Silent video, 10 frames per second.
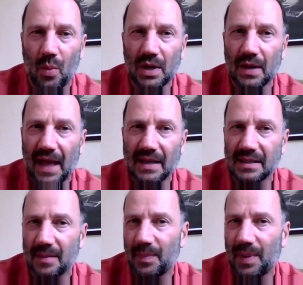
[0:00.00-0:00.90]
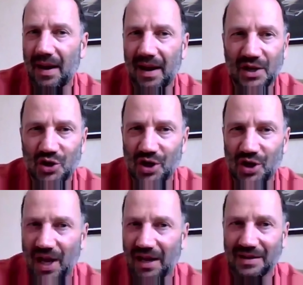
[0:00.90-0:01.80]
What are their supply
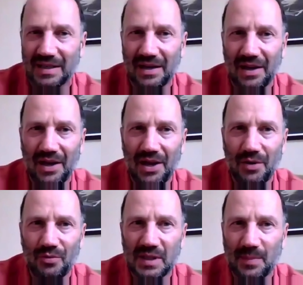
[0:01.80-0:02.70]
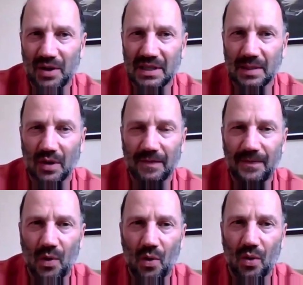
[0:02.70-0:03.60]
chains responsible
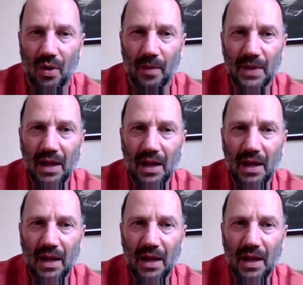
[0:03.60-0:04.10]
for?